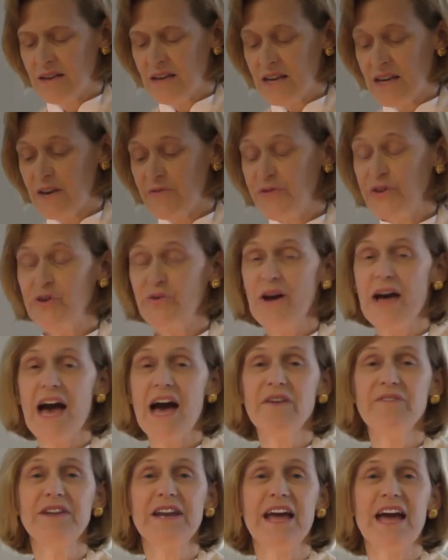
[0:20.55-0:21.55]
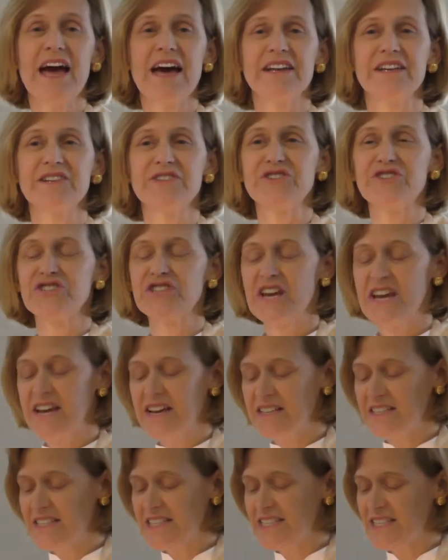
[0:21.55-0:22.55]
If you haven't had a
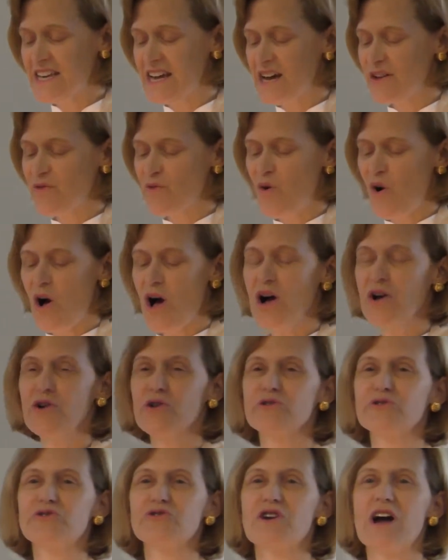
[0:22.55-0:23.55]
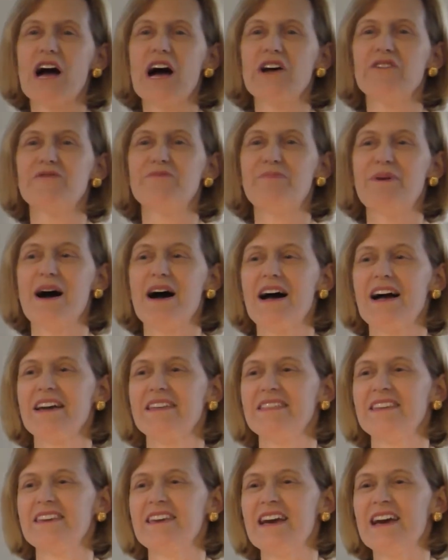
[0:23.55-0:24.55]
chance yet, walk or drive
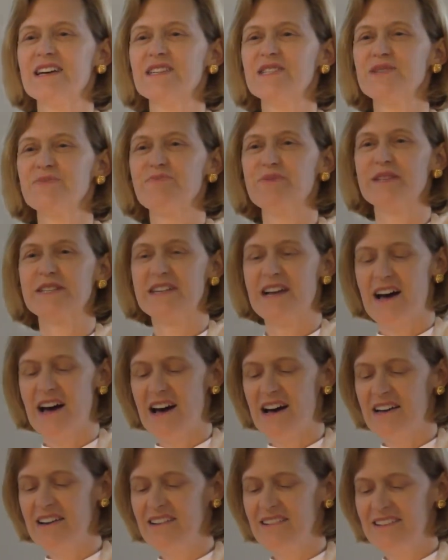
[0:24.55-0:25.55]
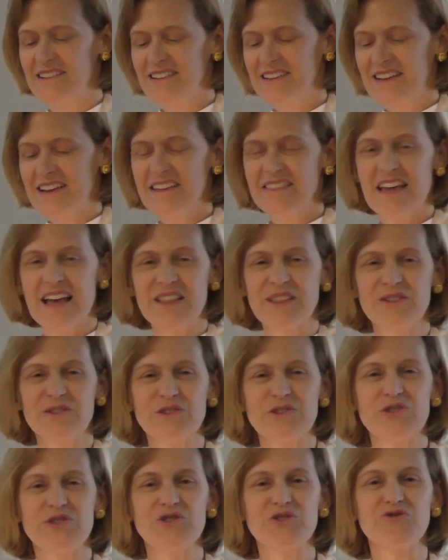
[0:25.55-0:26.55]
by the Esplanade, that
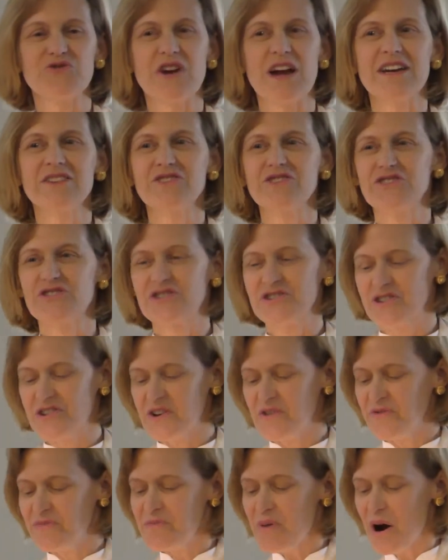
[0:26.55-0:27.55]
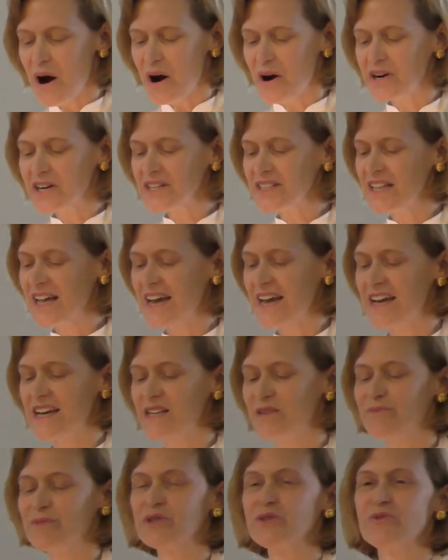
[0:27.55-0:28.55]
little stretch of
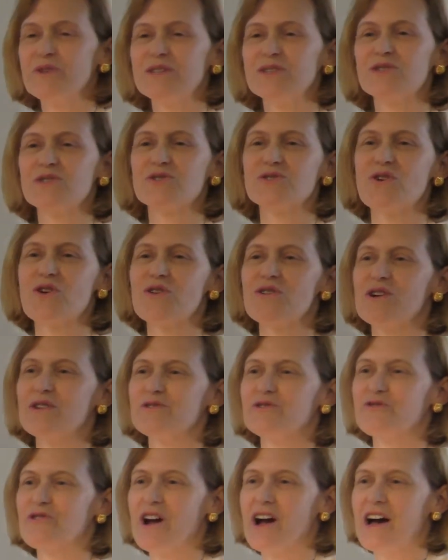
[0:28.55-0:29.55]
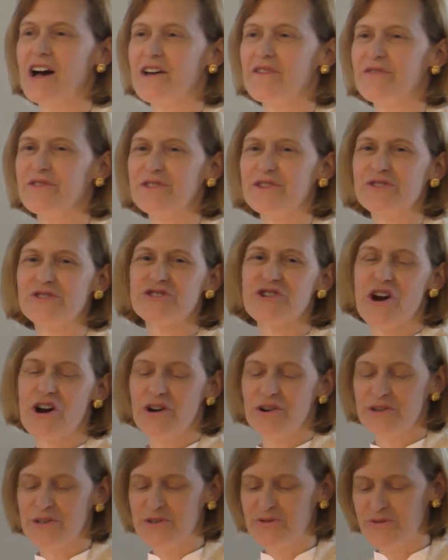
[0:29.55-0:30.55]
parkland between Storrow Drive and the
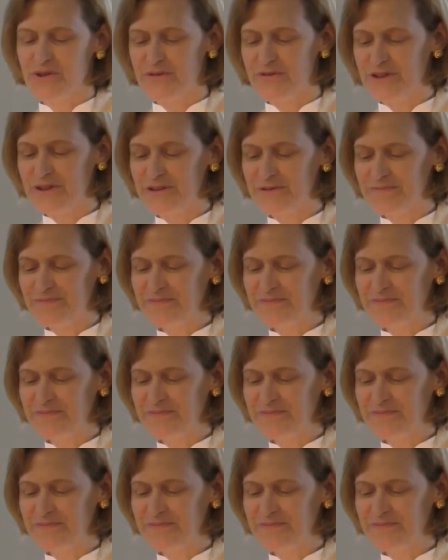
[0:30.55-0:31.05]
Charles River.